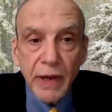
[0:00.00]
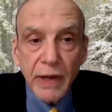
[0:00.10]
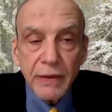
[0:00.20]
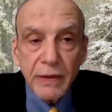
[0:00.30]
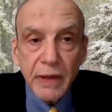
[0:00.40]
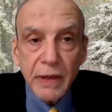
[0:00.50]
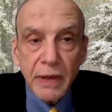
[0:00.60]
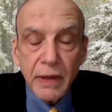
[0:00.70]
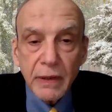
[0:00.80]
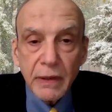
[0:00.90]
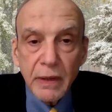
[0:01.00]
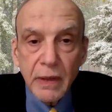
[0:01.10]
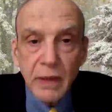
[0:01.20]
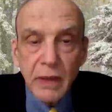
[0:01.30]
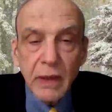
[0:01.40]
and the
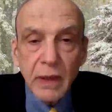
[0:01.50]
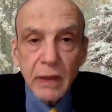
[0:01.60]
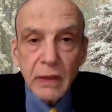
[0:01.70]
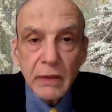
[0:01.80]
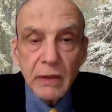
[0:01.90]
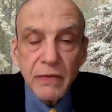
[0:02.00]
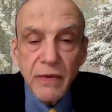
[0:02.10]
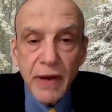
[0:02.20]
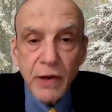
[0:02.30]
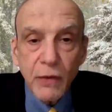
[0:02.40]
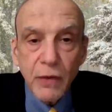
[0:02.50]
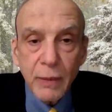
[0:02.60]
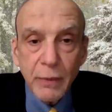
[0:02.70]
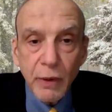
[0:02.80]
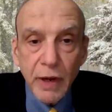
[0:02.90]
divide over
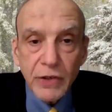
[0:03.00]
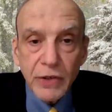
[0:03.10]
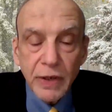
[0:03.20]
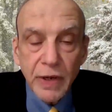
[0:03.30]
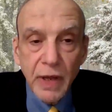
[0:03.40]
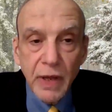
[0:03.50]
immigration,